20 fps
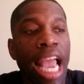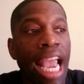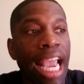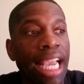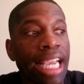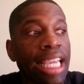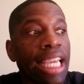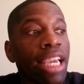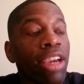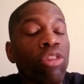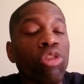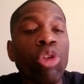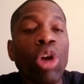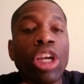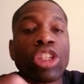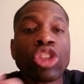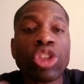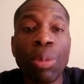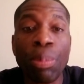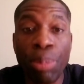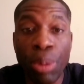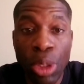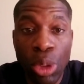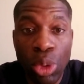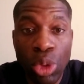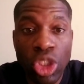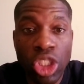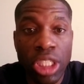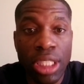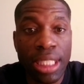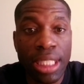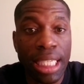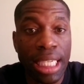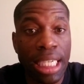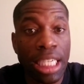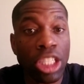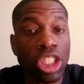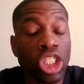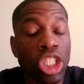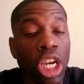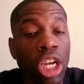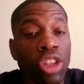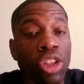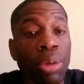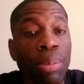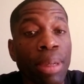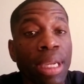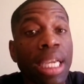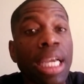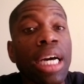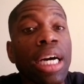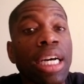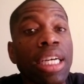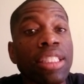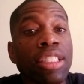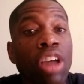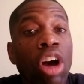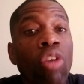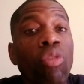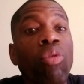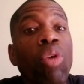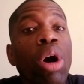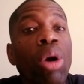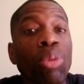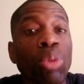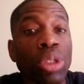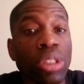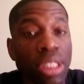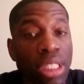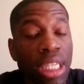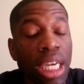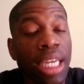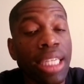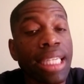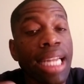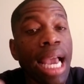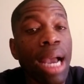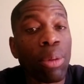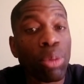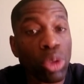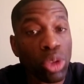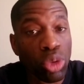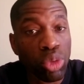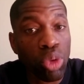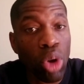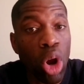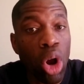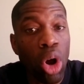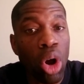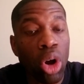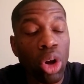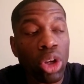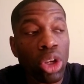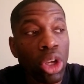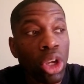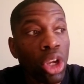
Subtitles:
and give retribution to each other because of what was done that was wrong.